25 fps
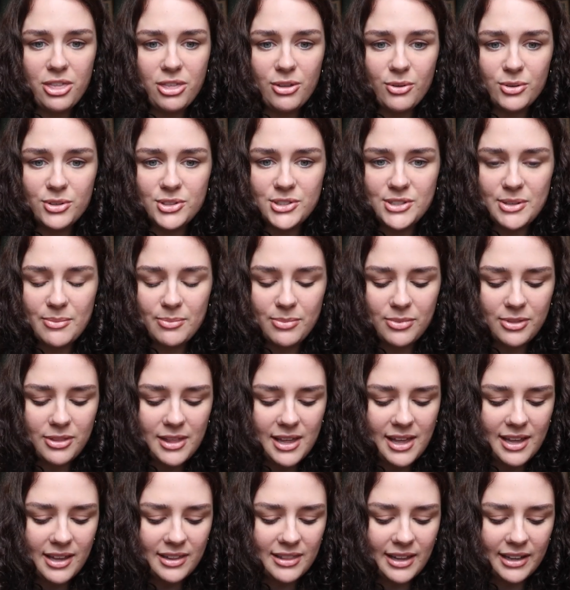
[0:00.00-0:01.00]
or
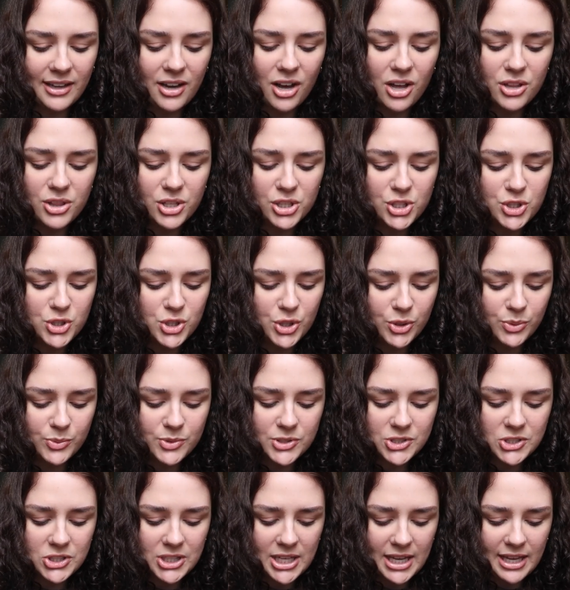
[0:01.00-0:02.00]
something, like on the
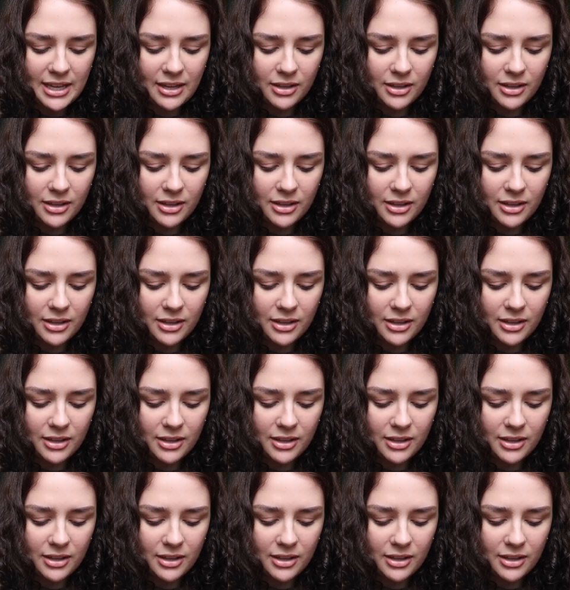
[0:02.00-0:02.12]
Tuesday,